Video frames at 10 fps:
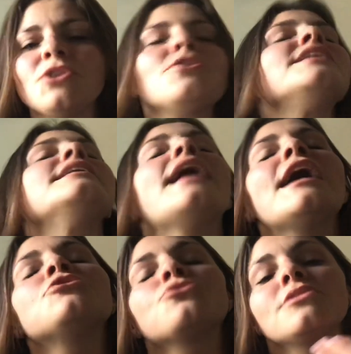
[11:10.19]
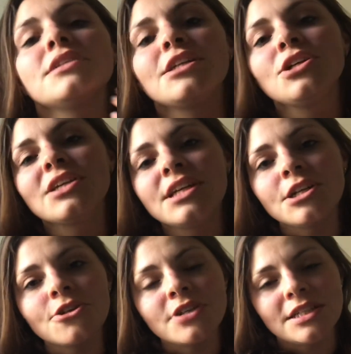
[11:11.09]
We are naturally
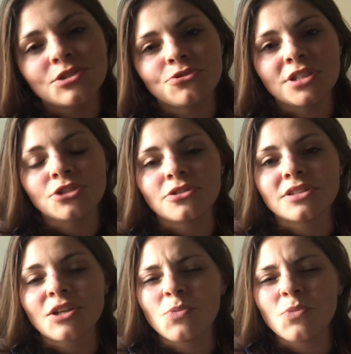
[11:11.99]
curious creatures,